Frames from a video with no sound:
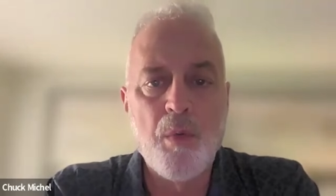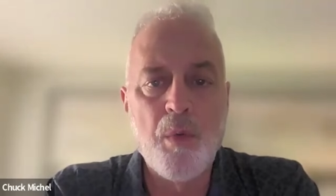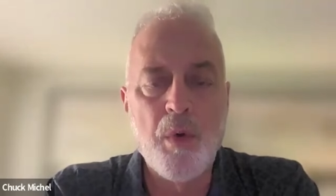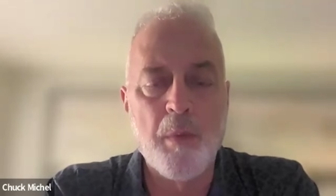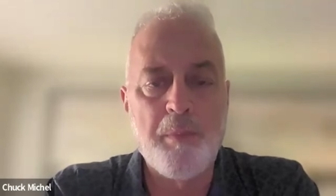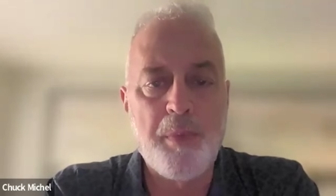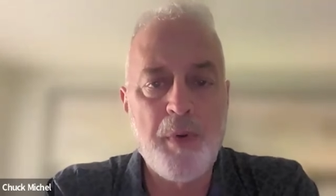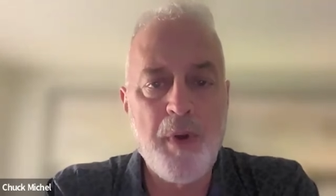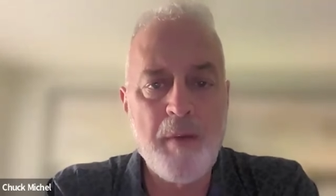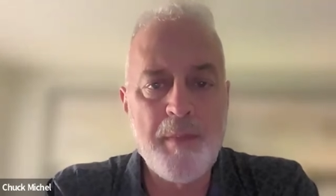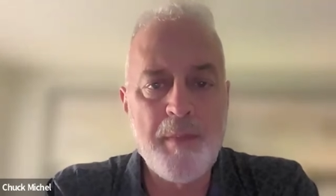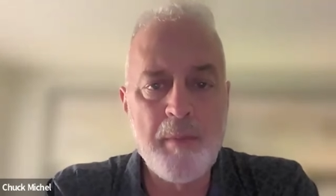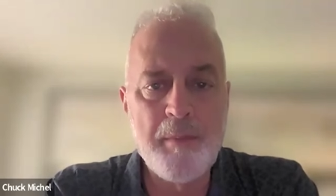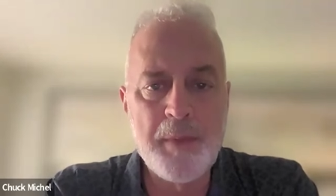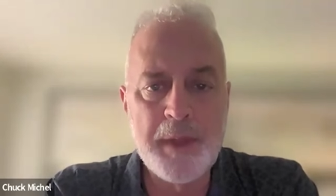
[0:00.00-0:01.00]
will
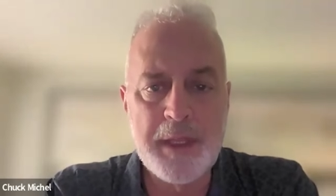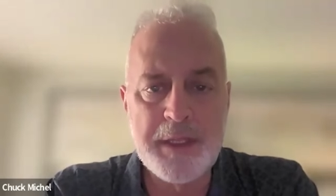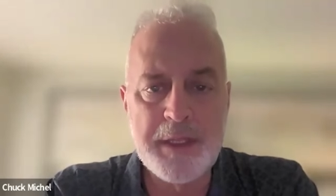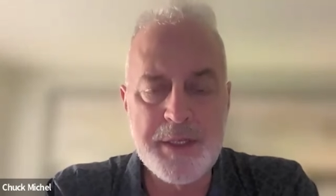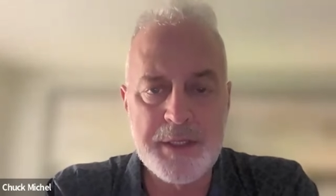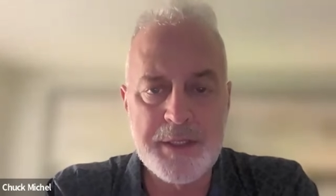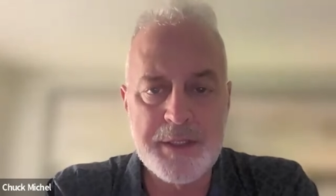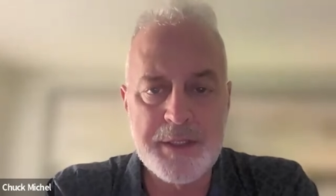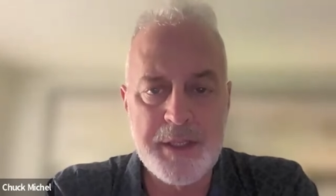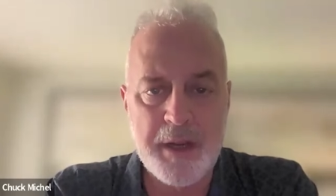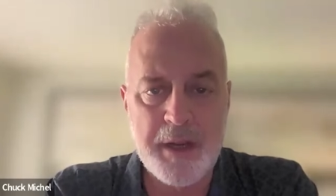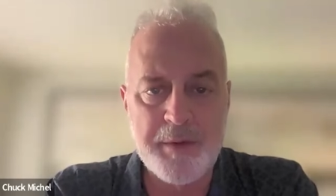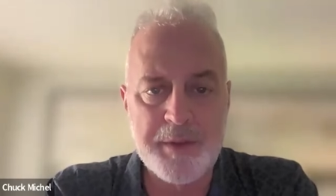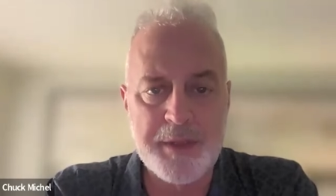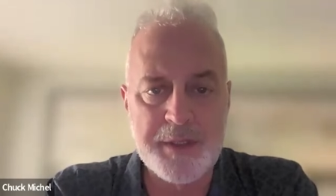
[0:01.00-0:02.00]
probably just
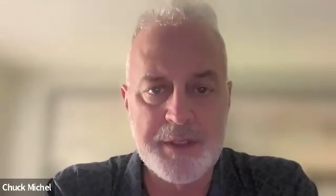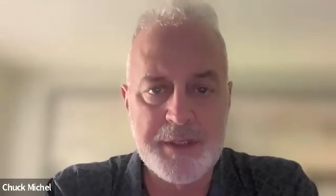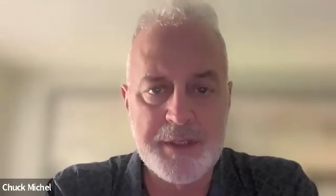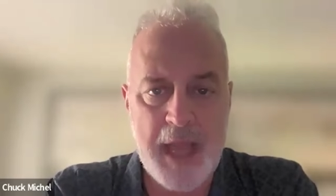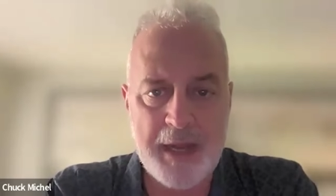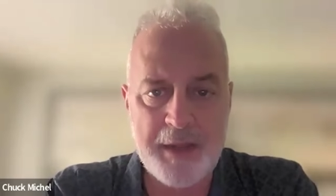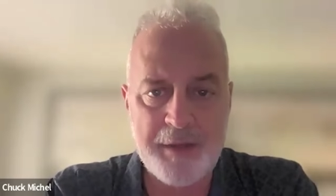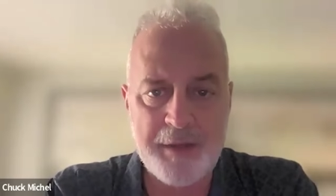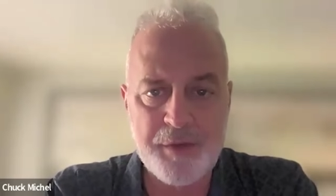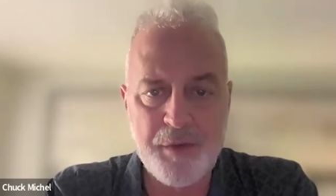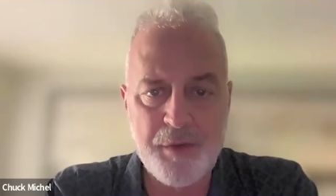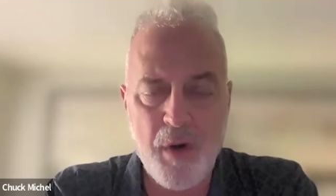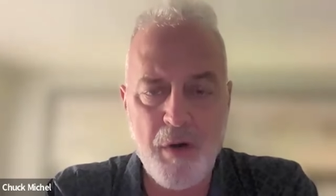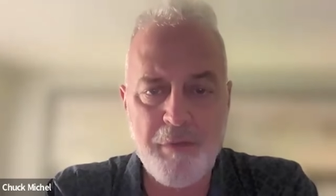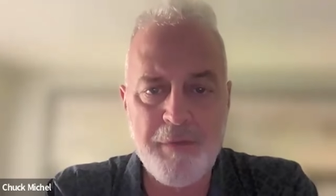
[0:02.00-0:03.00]
stick with the status
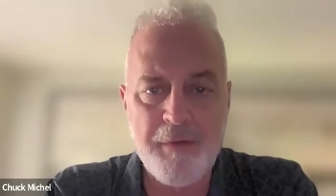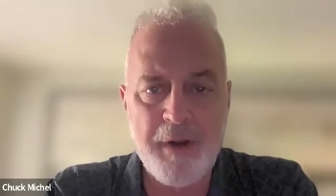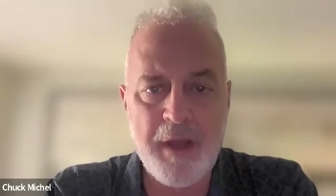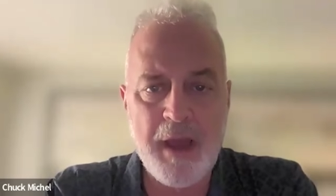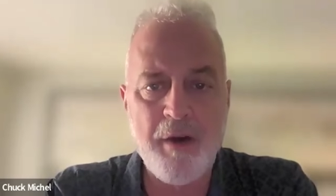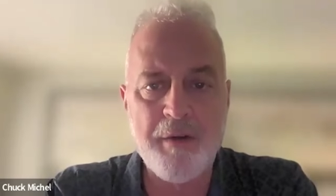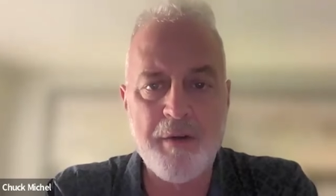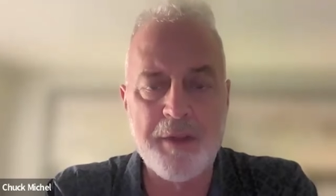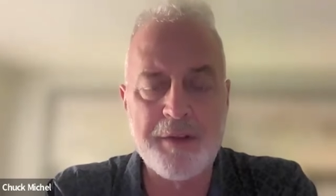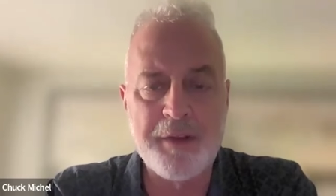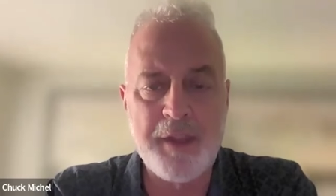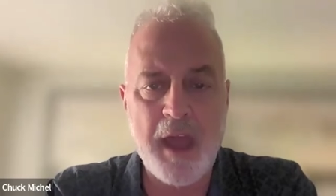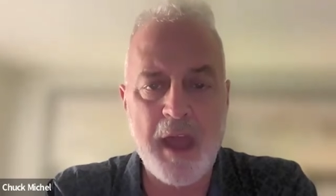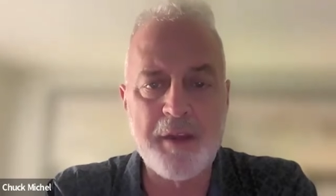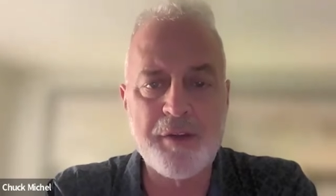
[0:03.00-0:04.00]
quo for now, and the
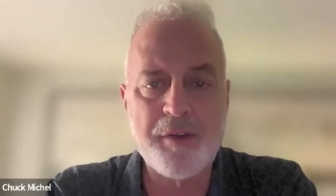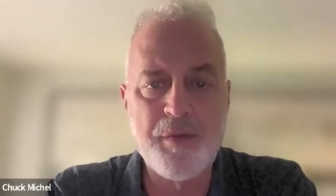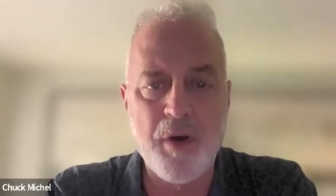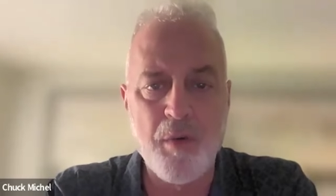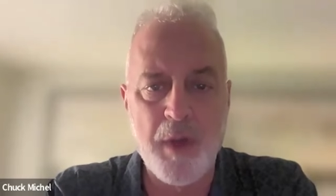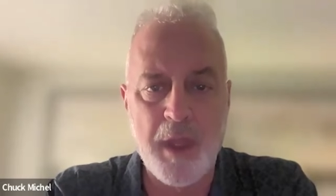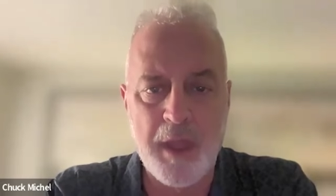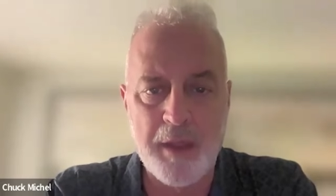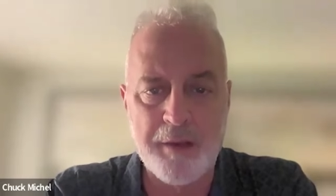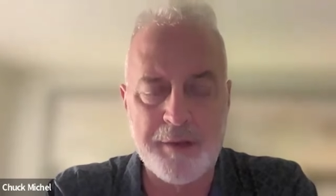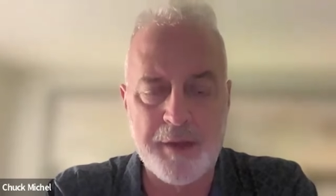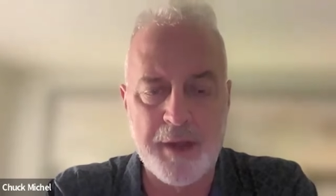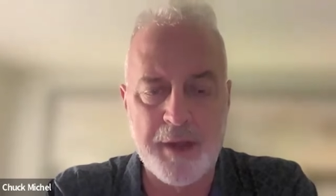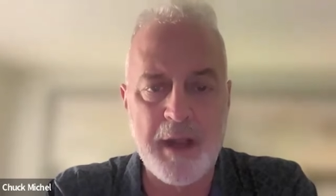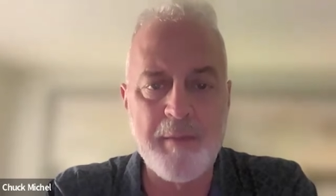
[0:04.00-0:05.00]
status quo
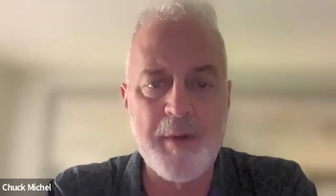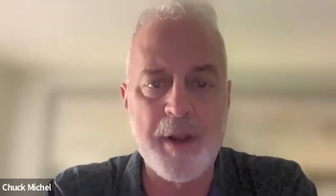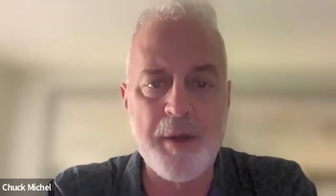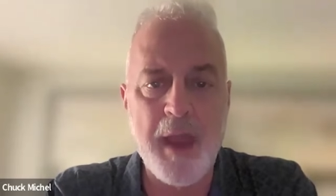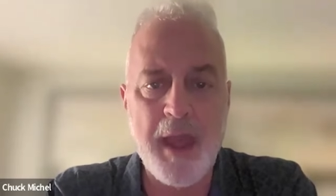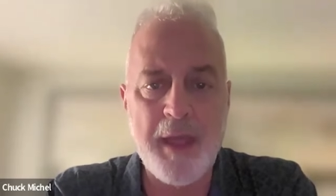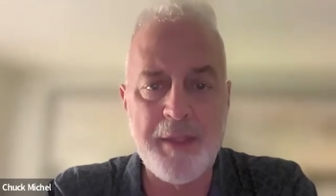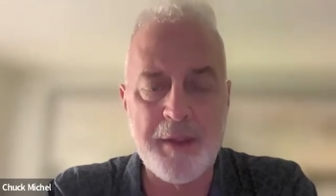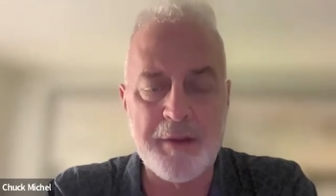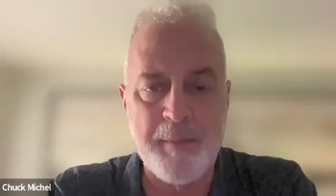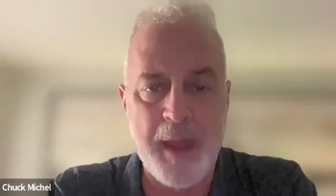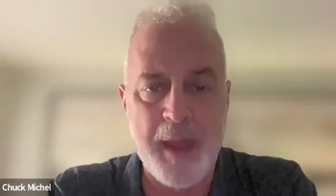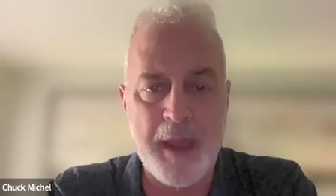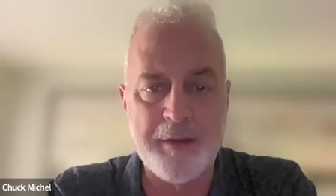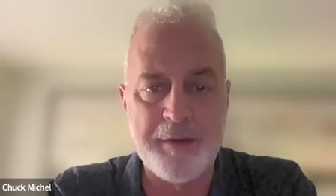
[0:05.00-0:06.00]
is that anybody who had these
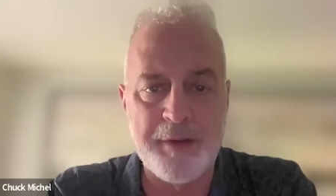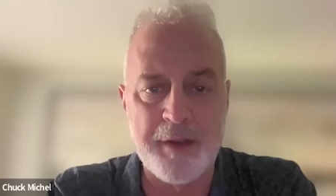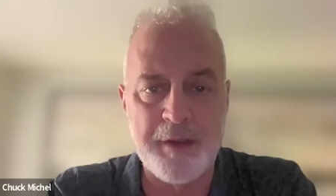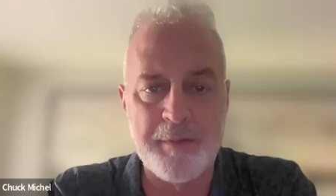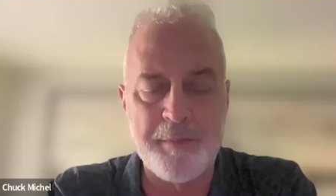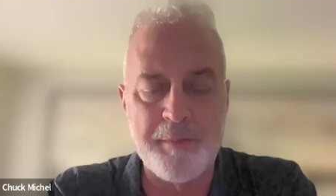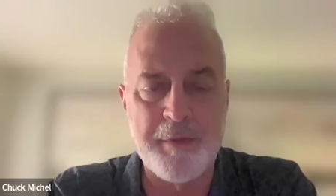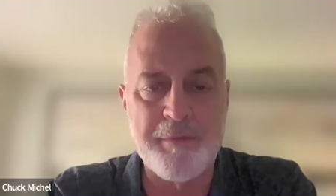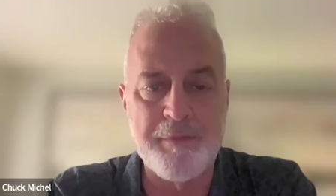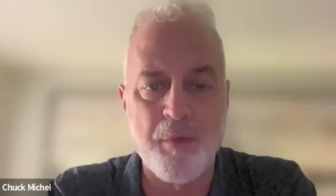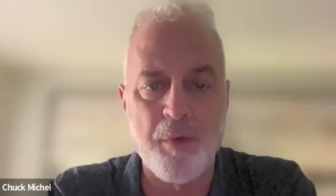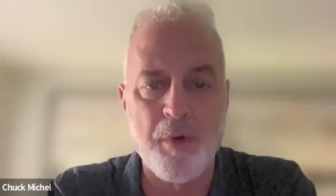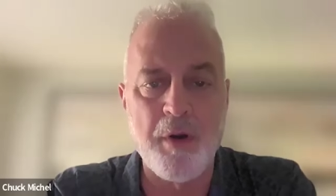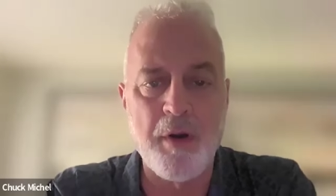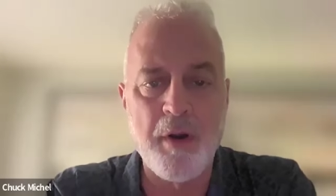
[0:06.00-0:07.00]
magazines
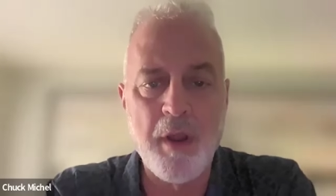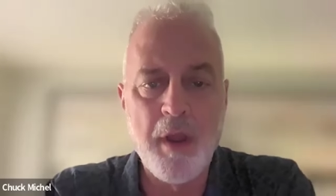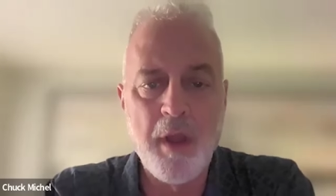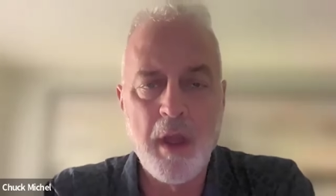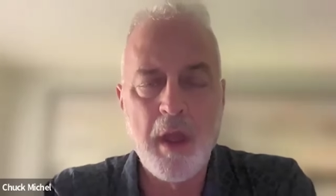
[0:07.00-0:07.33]
before